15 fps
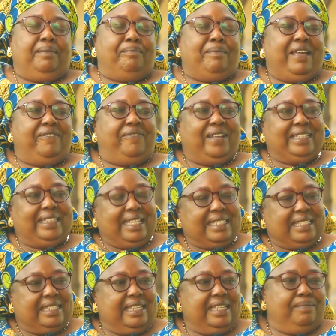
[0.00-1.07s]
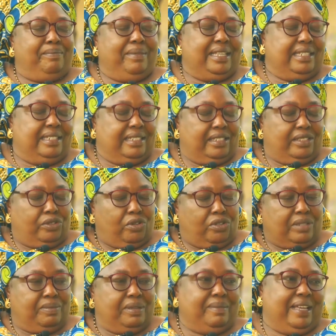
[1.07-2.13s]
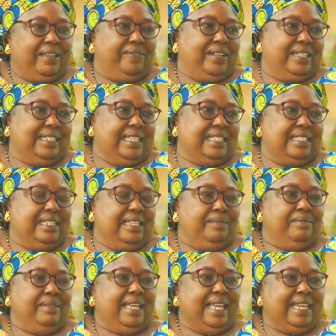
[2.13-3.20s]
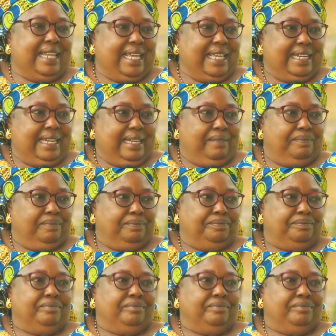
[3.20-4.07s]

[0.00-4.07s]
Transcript: my father's, she taught me my father's name and her name.